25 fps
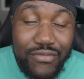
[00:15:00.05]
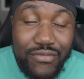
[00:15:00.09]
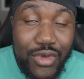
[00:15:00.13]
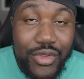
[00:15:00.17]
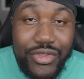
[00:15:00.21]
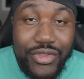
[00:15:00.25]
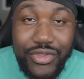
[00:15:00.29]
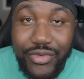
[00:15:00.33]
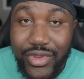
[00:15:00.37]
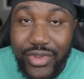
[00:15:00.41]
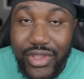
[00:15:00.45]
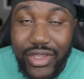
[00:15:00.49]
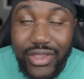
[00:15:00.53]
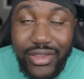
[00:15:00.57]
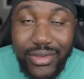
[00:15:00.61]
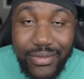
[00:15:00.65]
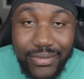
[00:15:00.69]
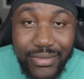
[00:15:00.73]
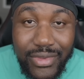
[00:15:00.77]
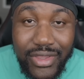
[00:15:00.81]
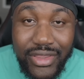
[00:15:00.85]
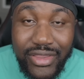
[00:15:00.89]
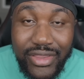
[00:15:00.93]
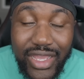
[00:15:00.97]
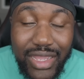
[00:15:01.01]
Mo3.
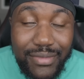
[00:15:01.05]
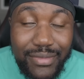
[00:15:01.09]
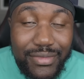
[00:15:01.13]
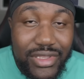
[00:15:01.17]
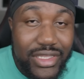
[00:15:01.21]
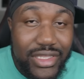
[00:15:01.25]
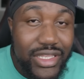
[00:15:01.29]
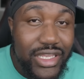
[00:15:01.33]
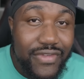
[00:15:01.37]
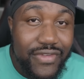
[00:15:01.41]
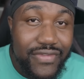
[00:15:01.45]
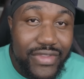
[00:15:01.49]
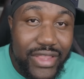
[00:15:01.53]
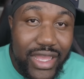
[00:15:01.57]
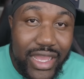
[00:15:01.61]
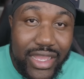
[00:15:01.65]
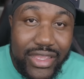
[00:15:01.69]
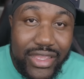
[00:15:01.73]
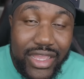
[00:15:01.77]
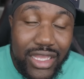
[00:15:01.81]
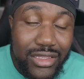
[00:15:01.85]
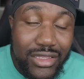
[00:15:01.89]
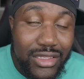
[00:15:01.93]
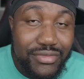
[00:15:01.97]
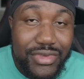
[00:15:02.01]
They believe
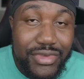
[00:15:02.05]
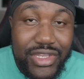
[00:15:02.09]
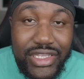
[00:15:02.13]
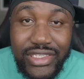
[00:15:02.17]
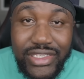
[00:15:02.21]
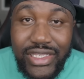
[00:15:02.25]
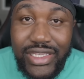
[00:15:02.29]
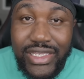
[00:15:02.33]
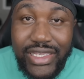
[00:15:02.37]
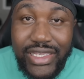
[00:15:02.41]
that Yellow Beezy